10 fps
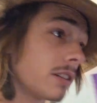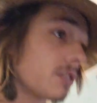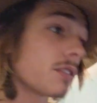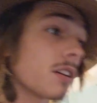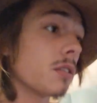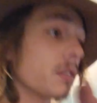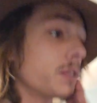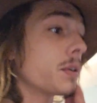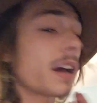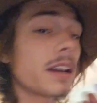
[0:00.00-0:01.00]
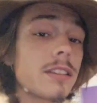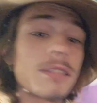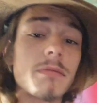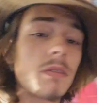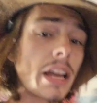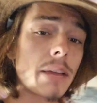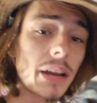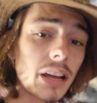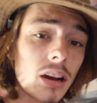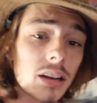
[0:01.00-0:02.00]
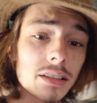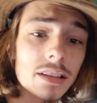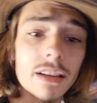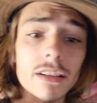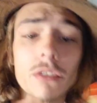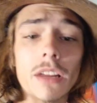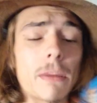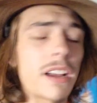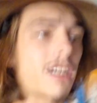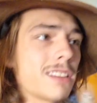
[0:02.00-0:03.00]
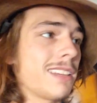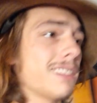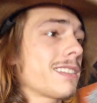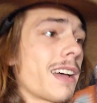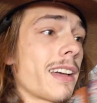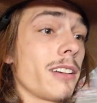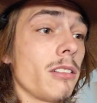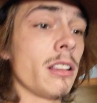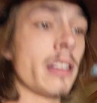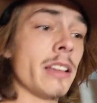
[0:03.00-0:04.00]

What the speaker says: So if you guys like my content, you like my content style,